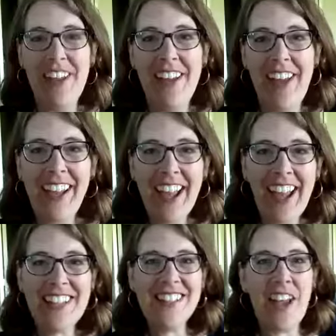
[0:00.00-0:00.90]
Hi
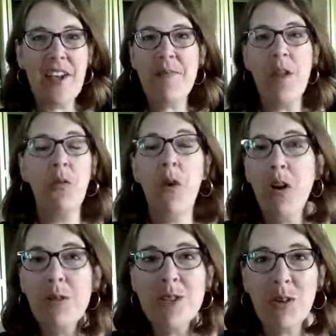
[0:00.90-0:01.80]
guys, and
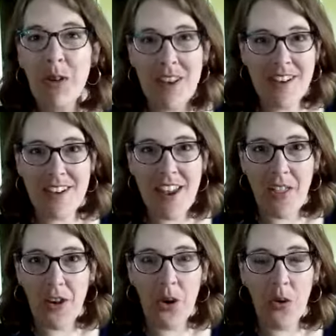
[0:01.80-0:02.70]
welcome to
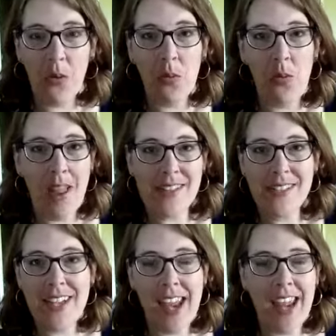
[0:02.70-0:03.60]
another
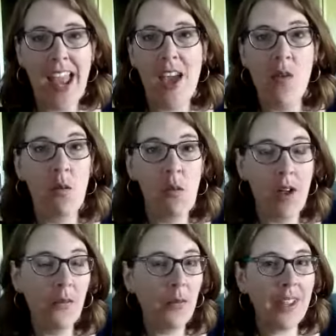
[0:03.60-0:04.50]
Wednesday at
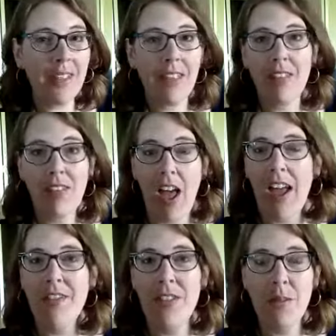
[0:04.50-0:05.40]
1 weekly
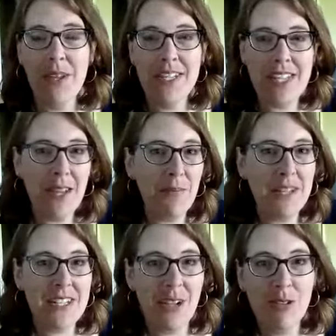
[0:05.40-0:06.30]
live in the PTA
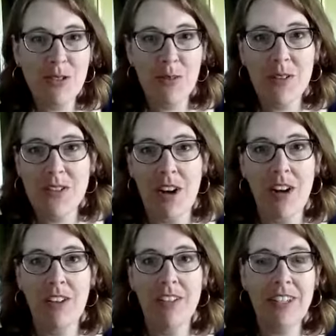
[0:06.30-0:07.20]
PTO
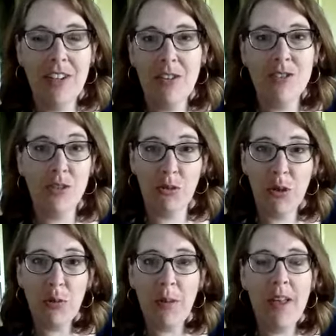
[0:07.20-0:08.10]
Superstar Leaders
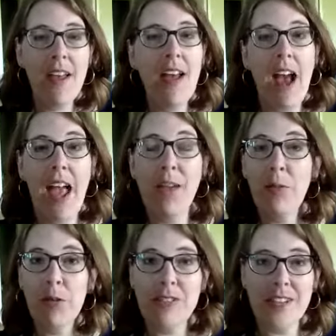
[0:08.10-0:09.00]
Group. I am
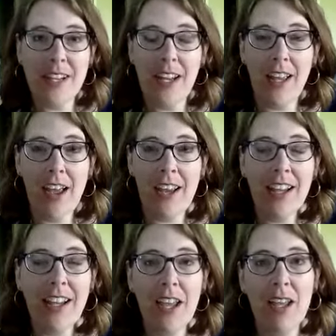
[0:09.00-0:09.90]
Christina
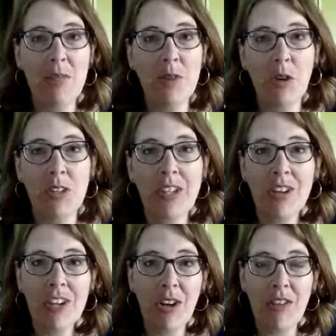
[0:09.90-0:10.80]
Heideck. I am your leader
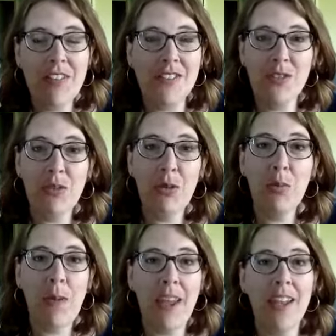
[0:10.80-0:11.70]
here in this group,
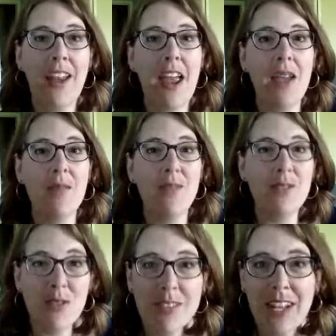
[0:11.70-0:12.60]
and I am
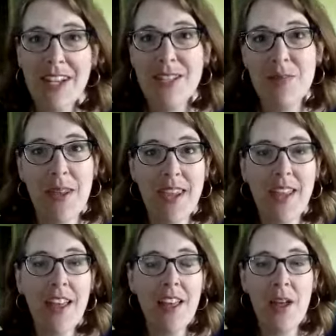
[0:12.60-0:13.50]
so excited to
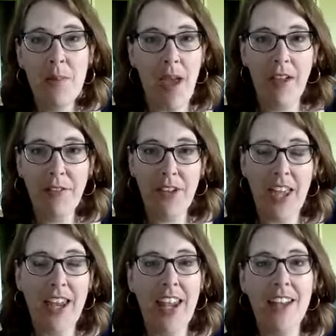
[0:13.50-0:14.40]
be back for
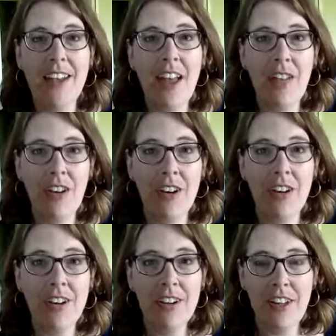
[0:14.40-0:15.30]
yet
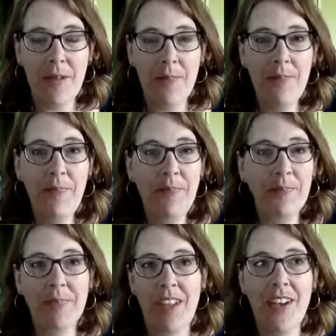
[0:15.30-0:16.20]
another
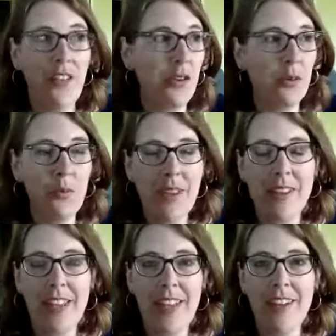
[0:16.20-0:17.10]
another
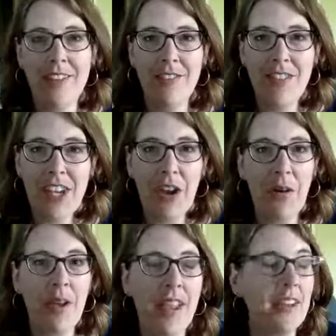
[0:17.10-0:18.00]
weekly
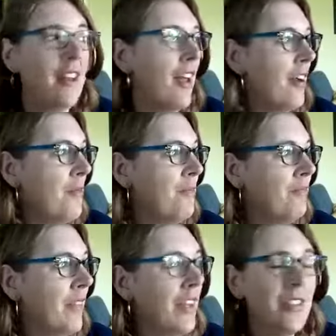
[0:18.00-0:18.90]
video. And
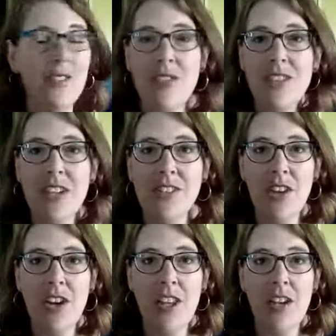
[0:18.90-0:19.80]
as soon as I
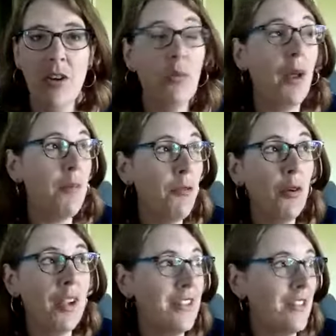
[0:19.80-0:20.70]
started, or right before
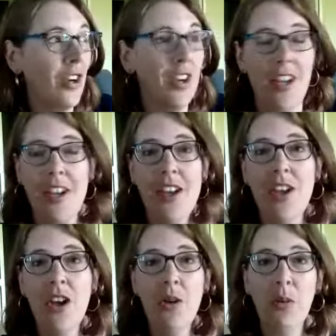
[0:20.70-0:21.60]
I started
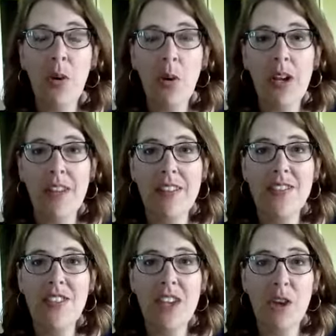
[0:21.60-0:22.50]
recording this
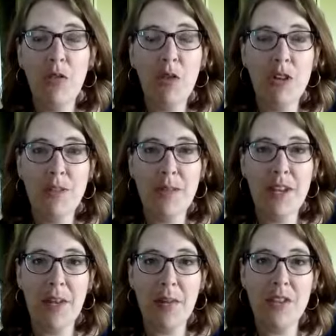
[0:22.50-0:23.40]
video, of course, my
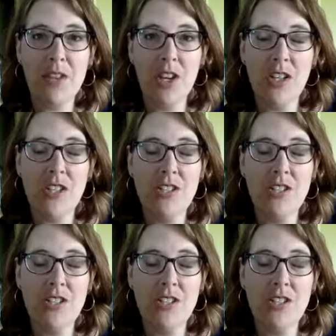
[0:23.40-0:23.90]
neighbor started